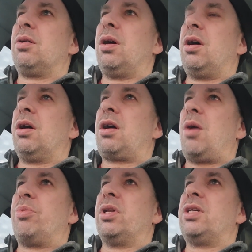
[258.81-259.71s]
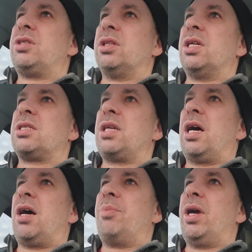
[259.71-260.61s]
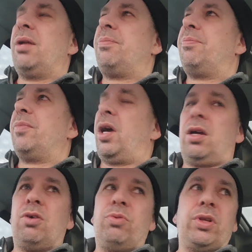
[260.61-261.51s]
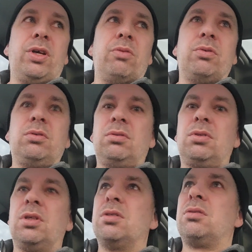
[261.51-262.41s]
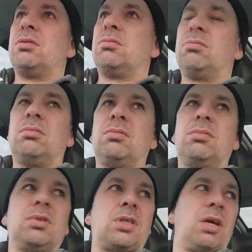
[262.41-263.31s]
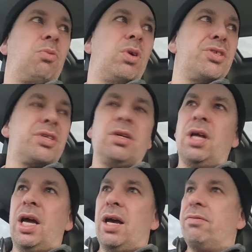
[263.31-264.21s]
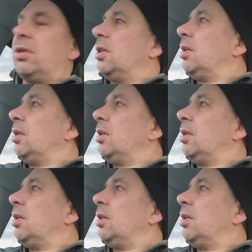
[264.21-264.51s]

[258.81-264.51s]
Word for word: Uh, compilation list that I made, like a really good one, because it's like one skill I have.